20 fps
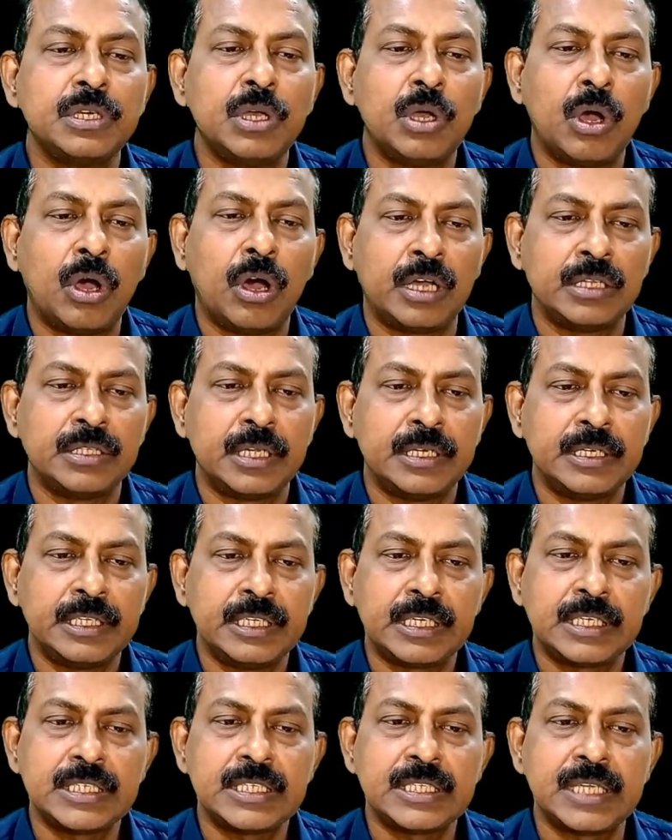On the nearer
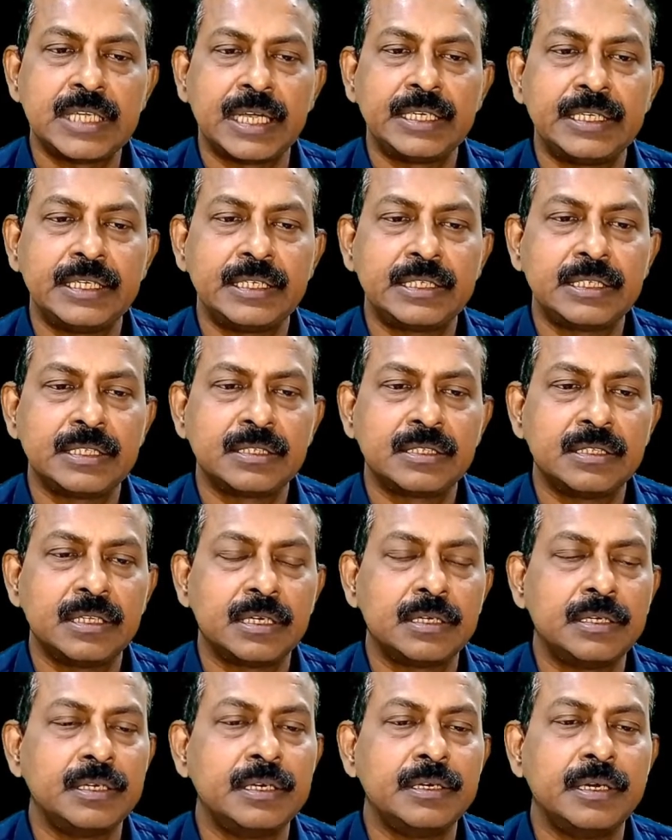side, is
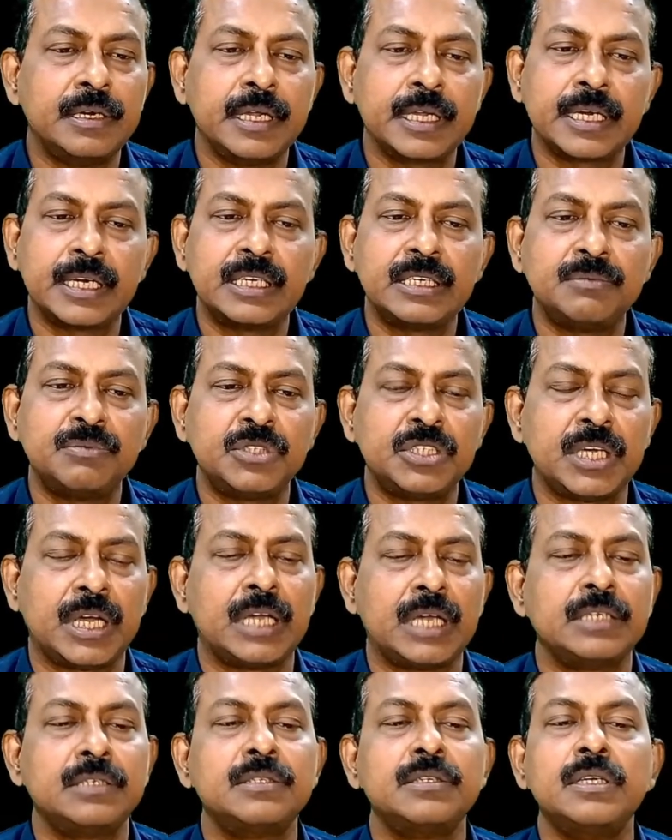the negative charge
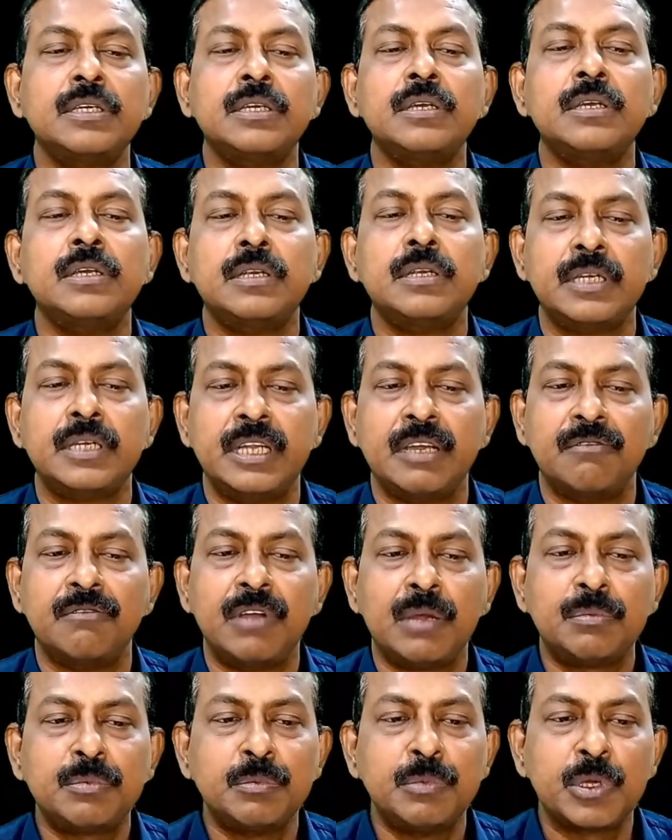
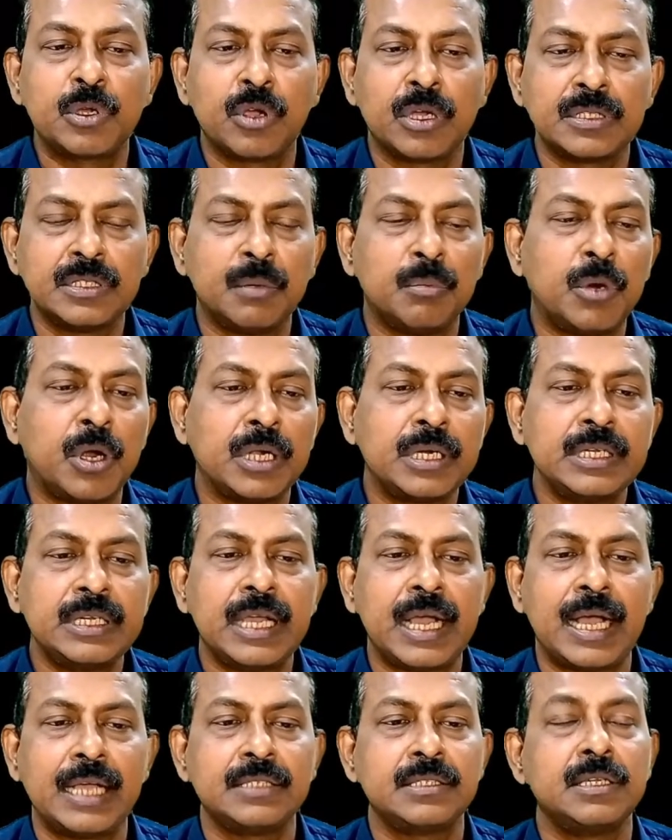developed because the body
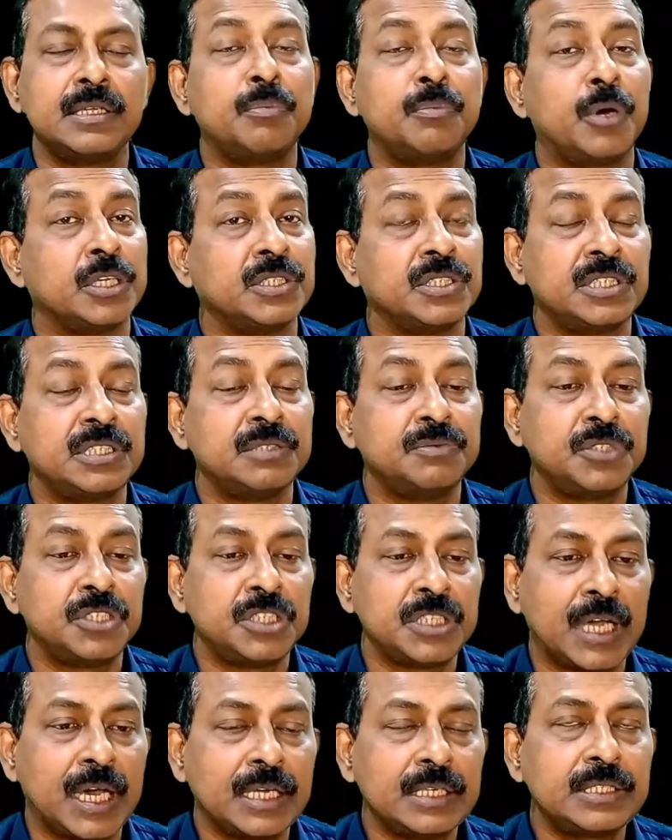has the positive
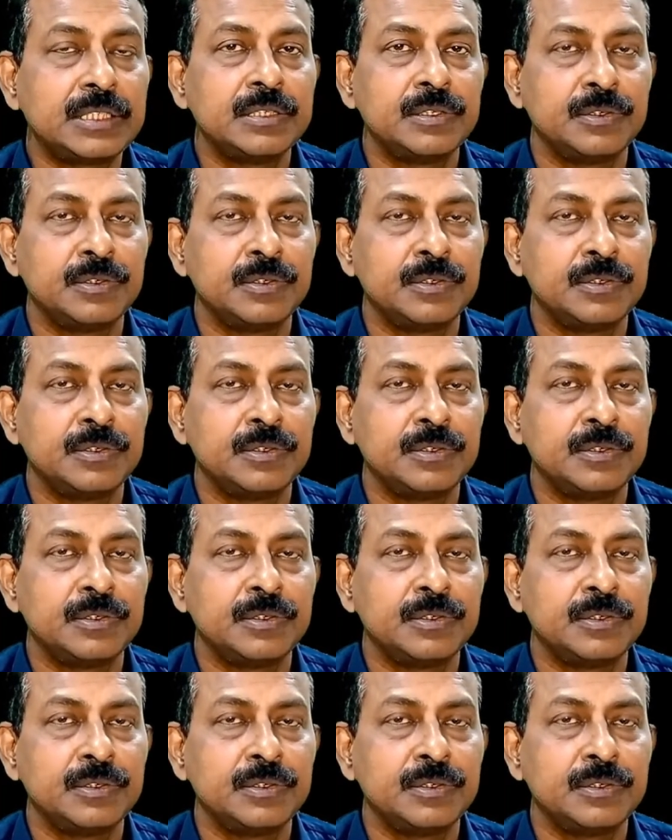charge.